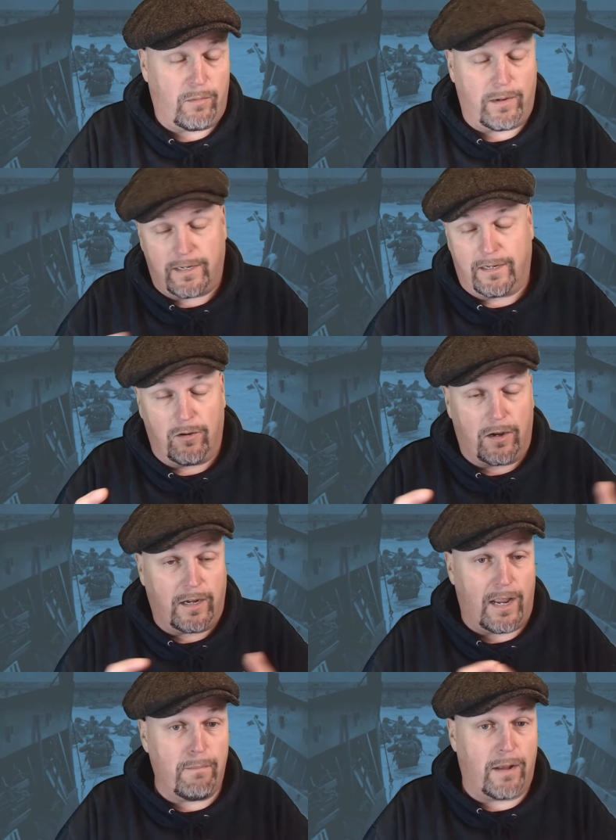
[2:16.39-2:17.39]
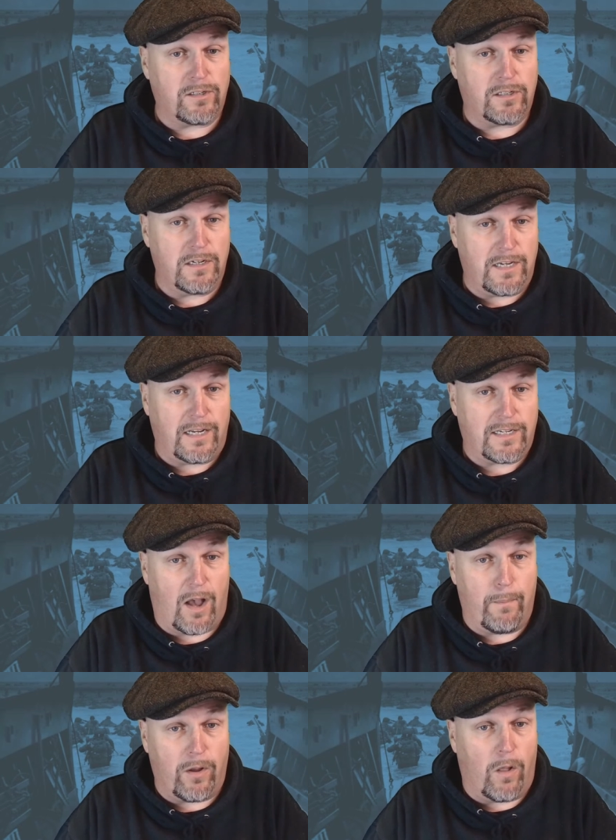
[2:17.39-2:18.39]
We didn't look at it in much
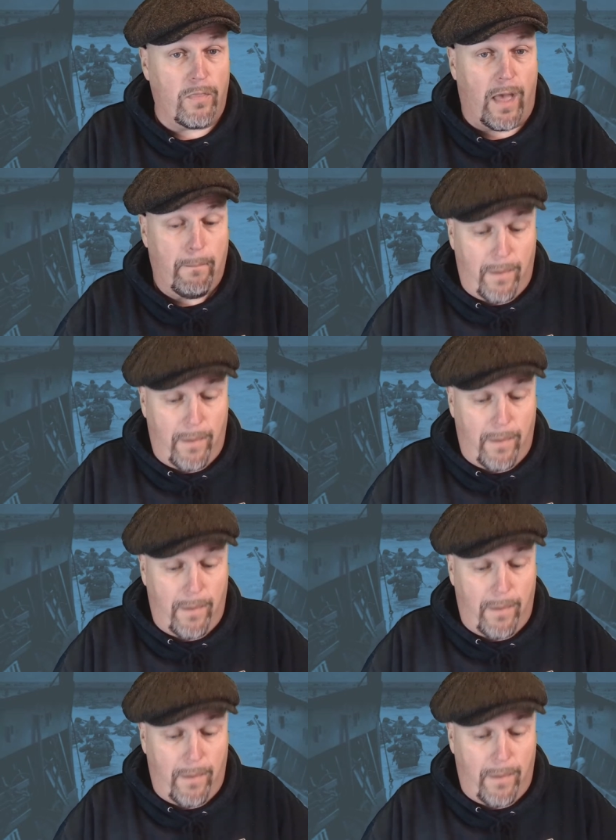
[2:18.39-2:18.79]
detail beyond that.